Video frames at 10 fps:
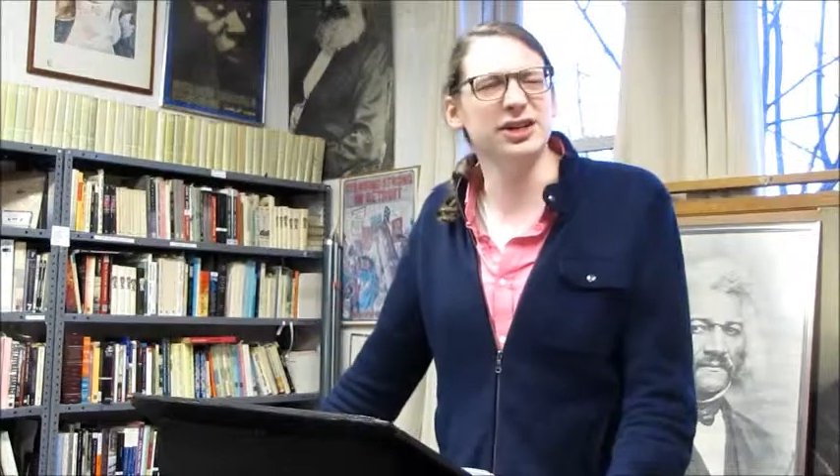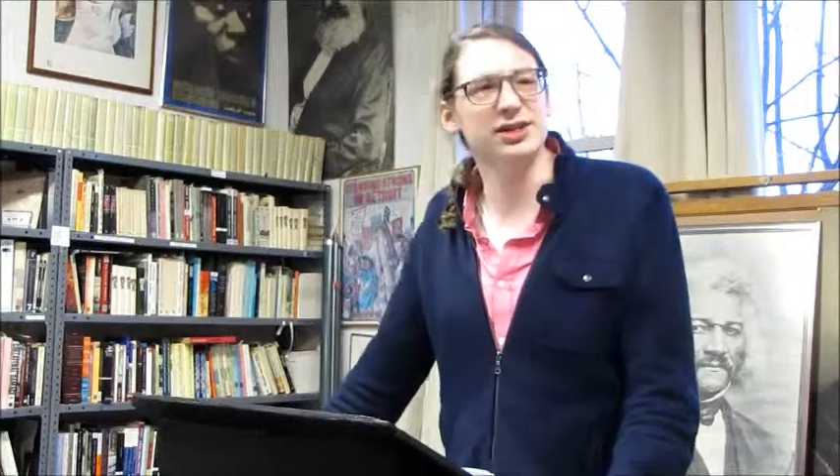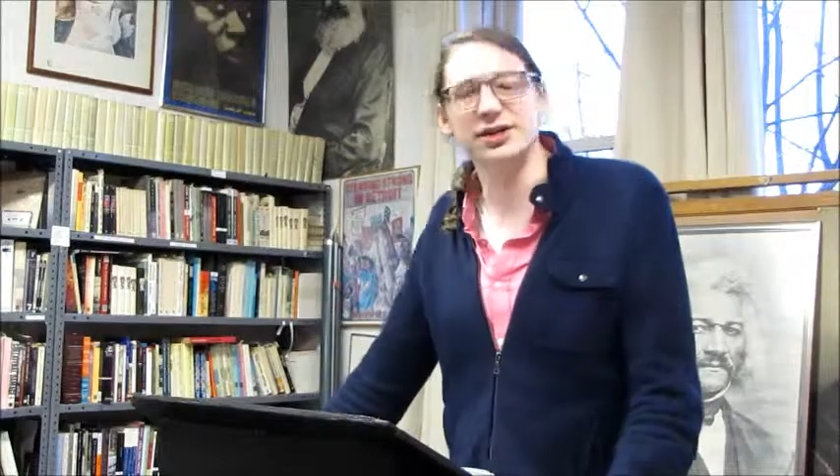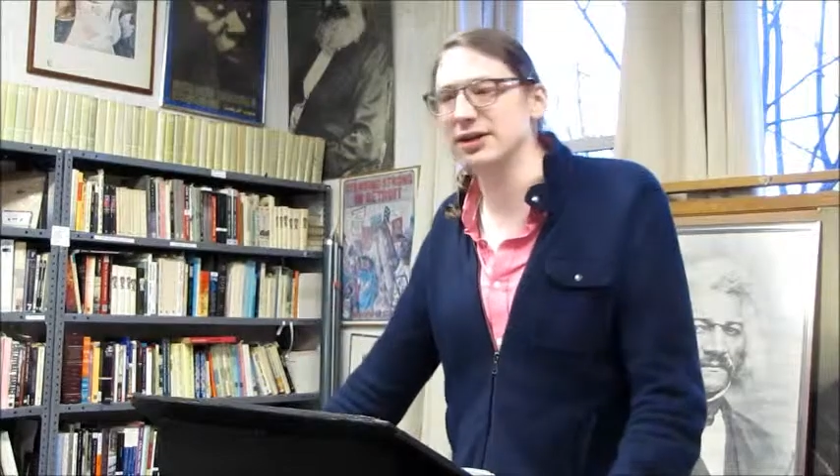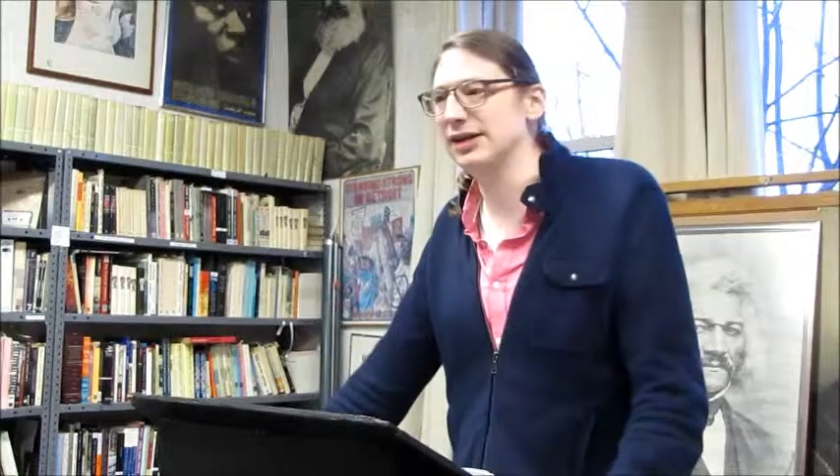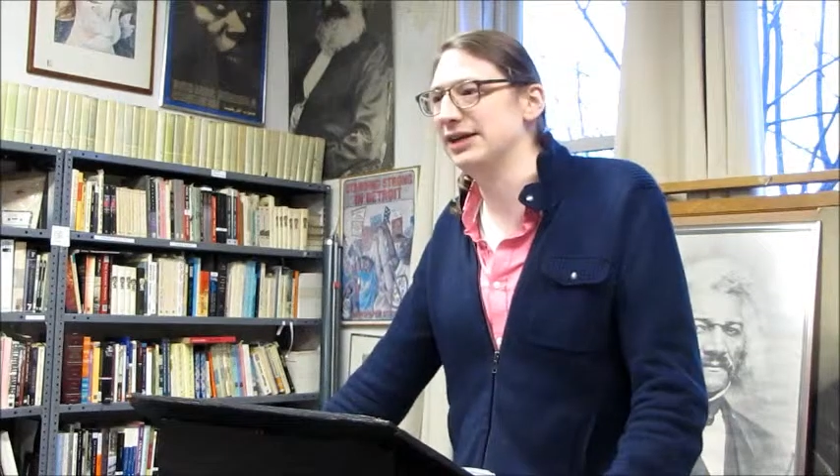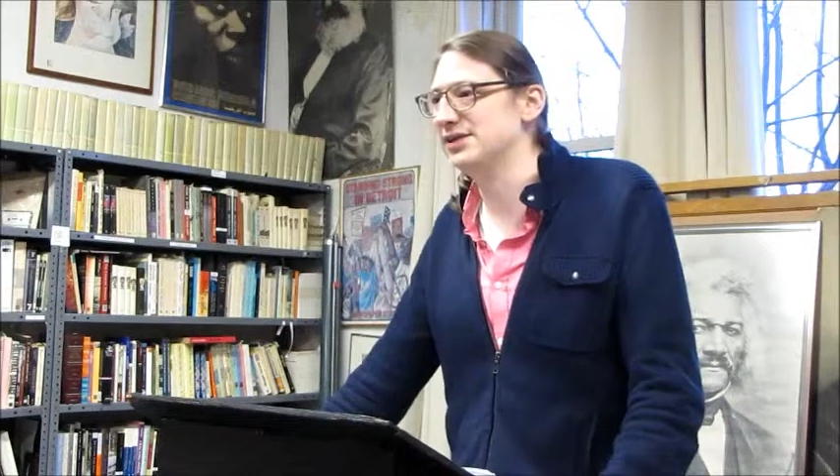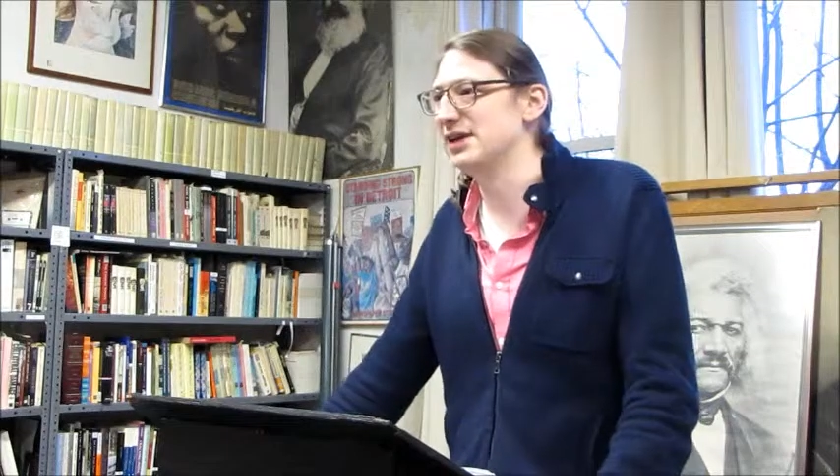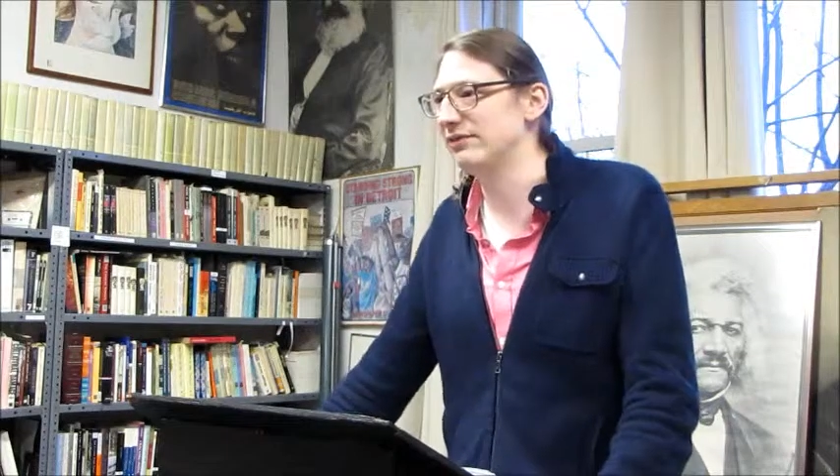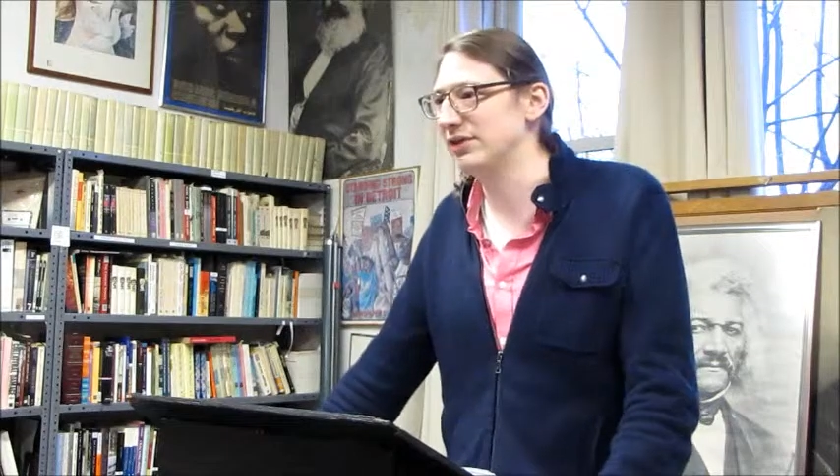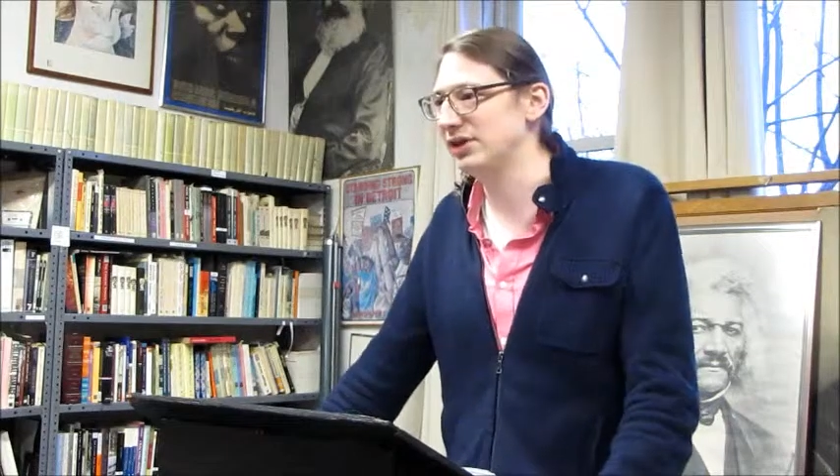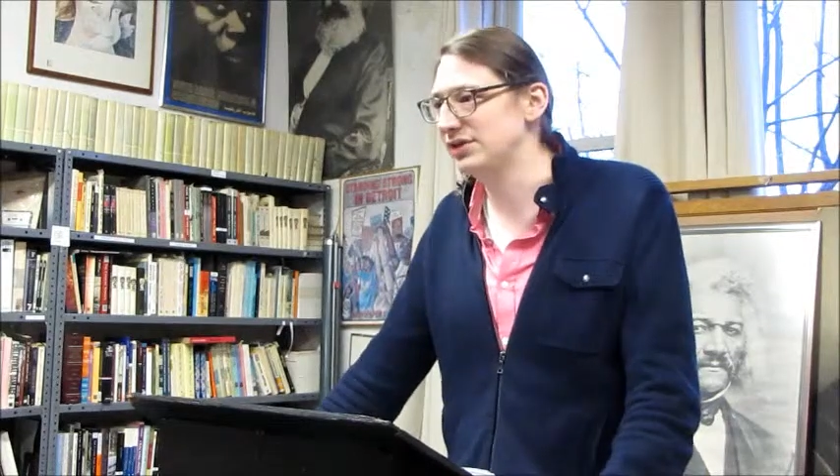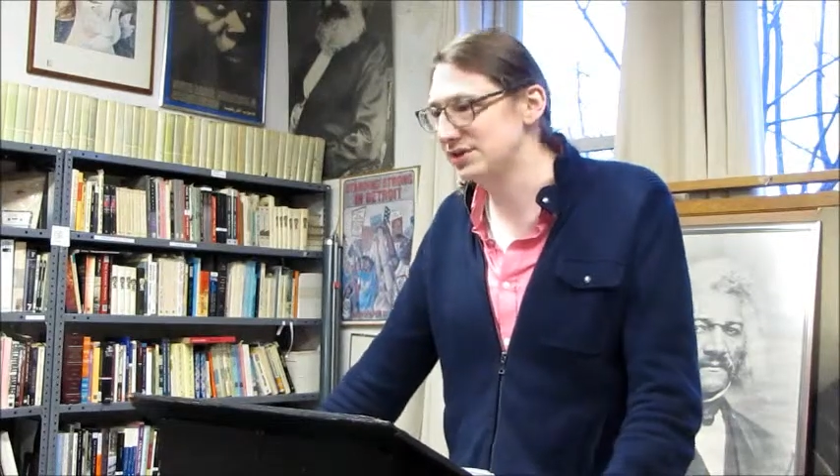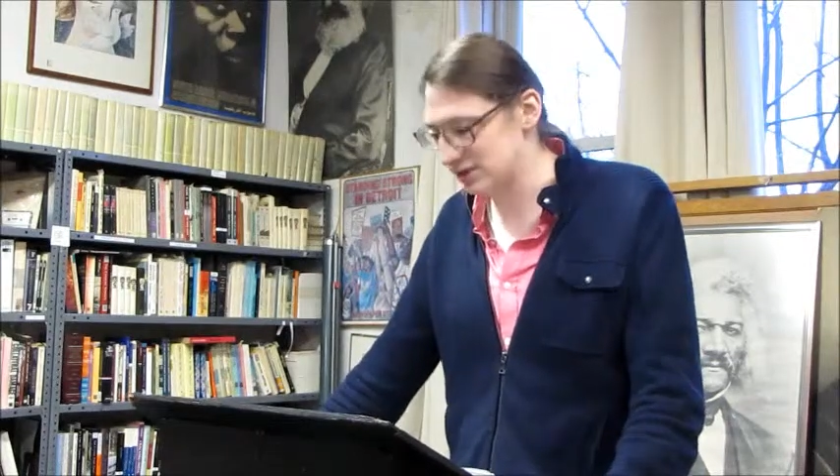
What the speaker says: into the late 70s